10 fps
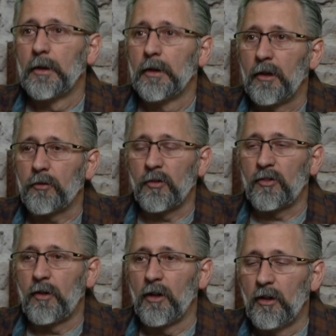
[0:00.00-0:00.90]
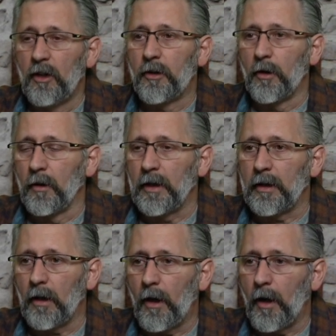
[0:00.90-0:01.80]
This was literally,
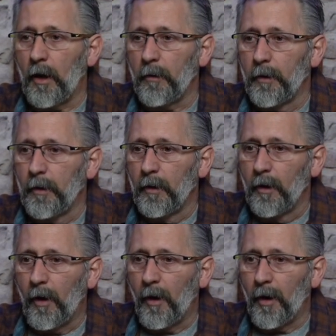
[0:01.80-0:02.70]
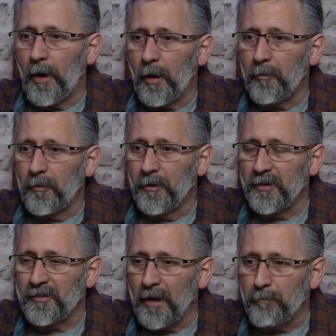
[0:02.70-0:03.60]
what
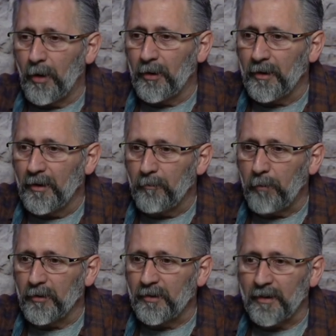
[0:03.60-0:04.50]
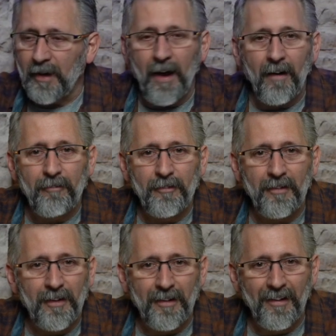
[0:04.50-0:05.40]
is that, Baltic
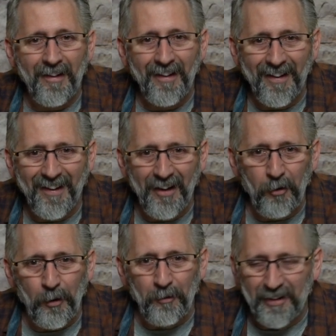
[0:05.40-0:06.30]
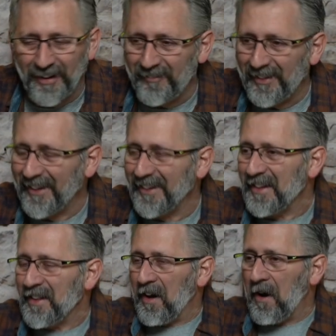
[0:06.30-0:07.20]
Ave, where we lived,
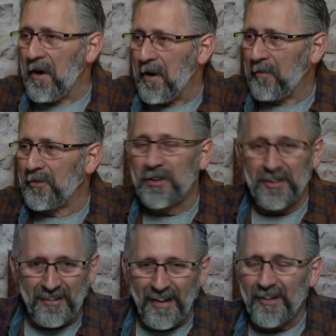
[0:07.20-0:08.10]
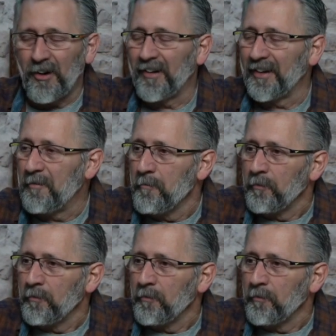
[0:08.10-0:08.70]
you could call it.